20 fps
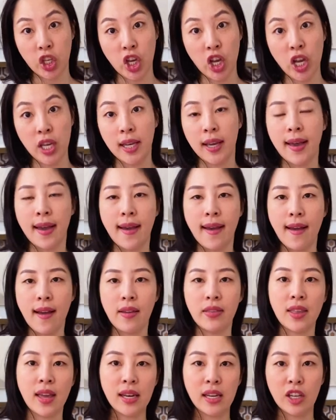good.
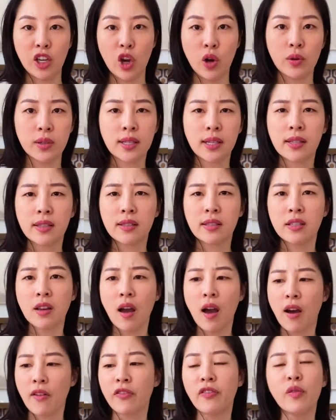And then he goes,
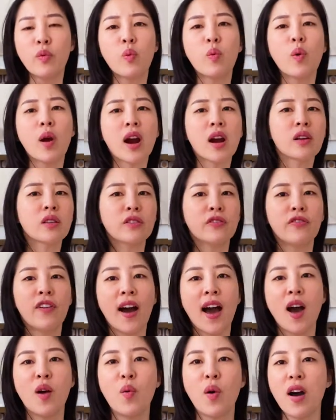staff, where are the
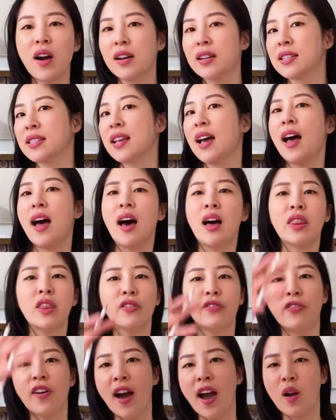fireworks?
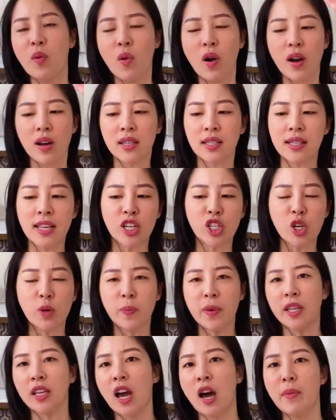The fireworks, they
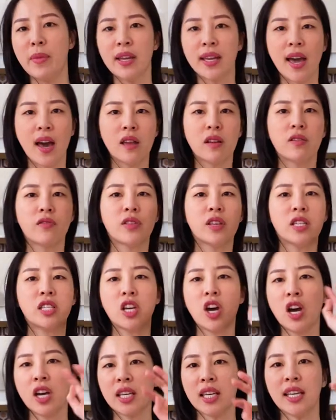should be coming out of the
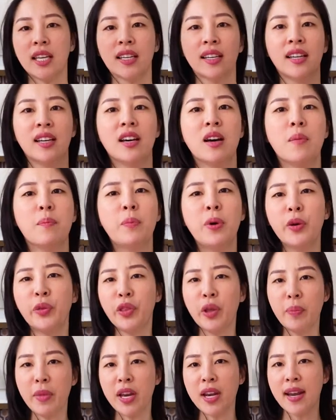turkey.
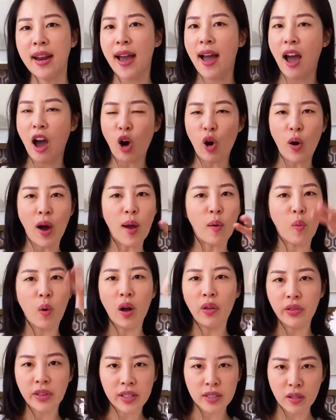Put them in now, I
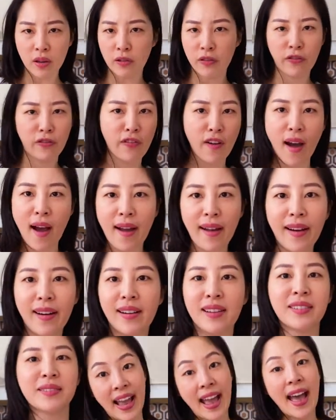want this on
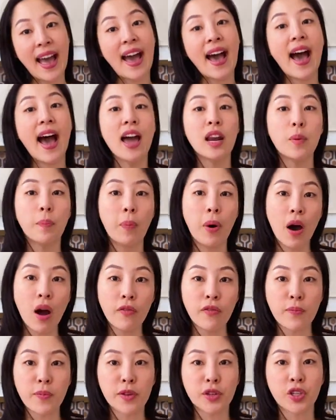fire. And
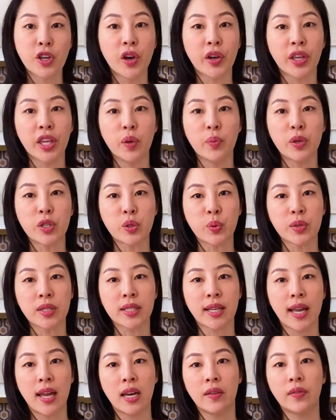apart from the turkey, which
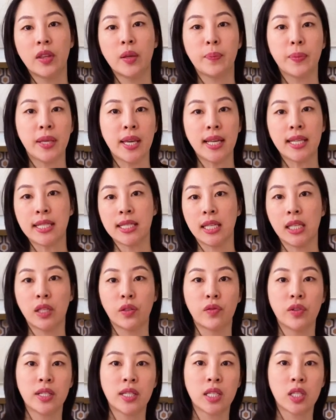was kind of the pièce de la
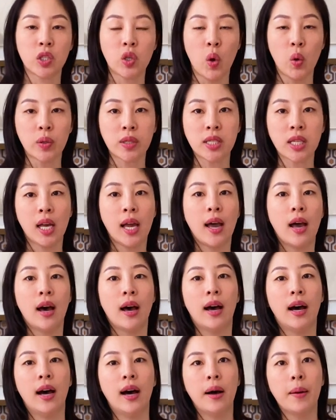résistance
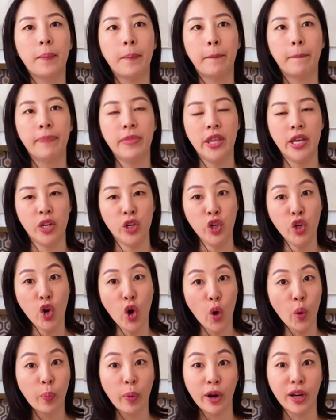that
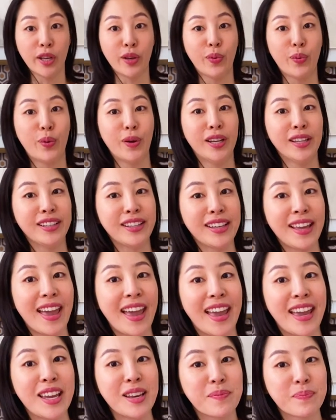nobody really
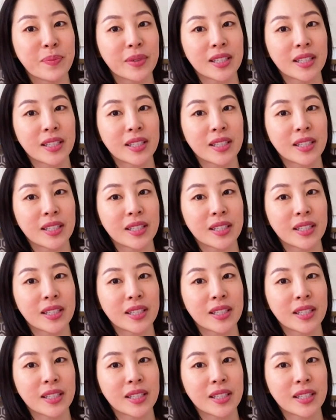ate